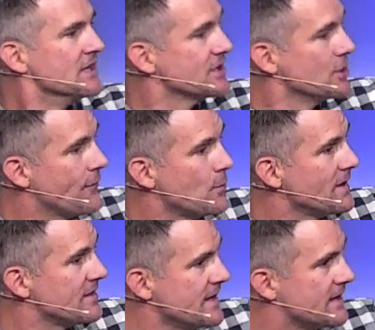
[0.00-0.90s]
See, often we
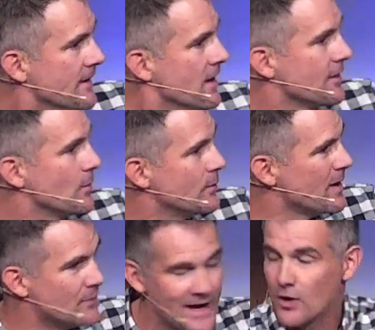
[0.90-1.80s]
think that
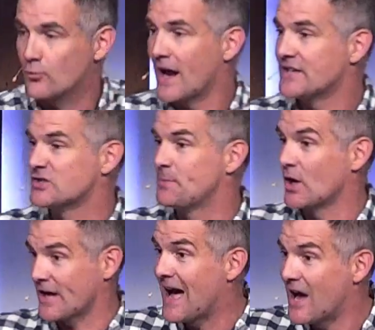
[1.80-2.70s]
we're running a race, it's a bit
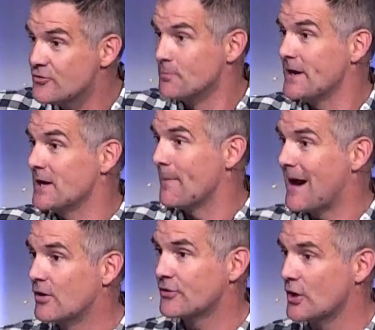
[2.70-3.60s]
like a 100-meter
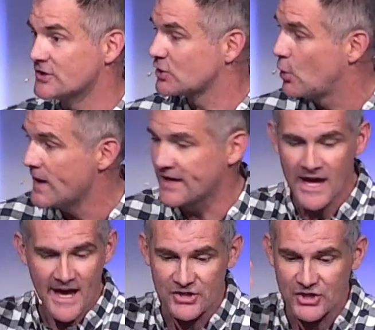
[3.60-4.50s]
marathon, it's quick,
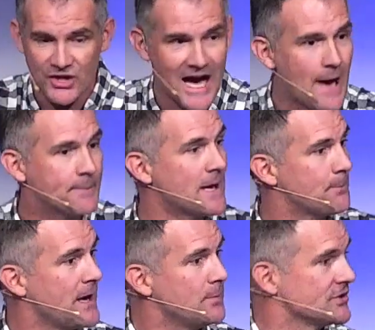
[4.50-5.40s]
it's sharp, get
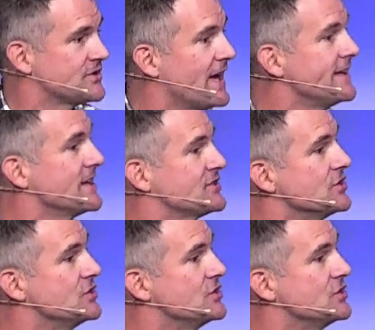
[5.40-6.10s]
people to say yes to